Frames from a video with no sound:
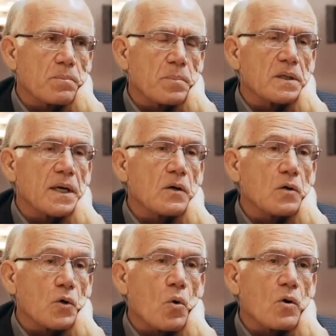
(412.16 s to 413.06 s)

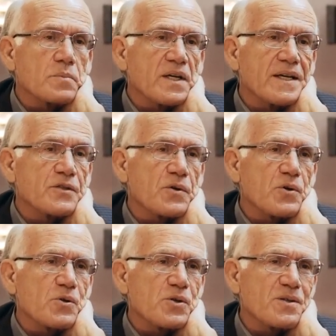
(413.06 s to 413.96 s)
political norms and
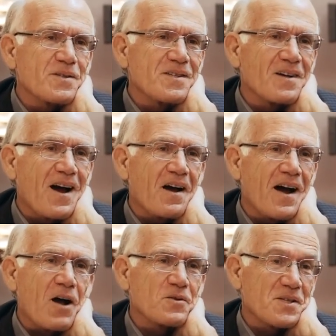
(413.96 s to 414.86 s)
institutions
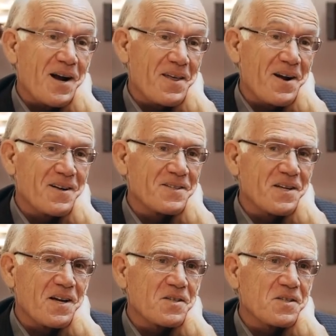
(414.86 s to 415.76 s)
outside of the United
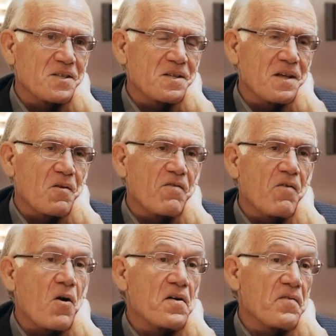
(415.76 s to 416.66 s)
States that are
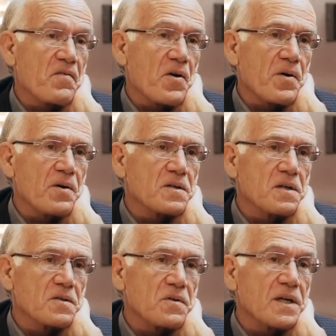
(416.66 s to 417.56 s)
far inferior
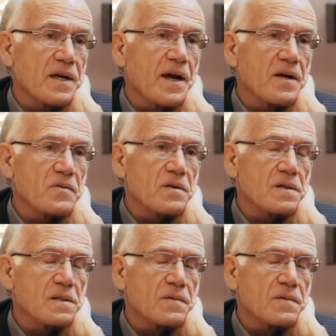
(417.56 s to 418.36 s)
is really dangerous.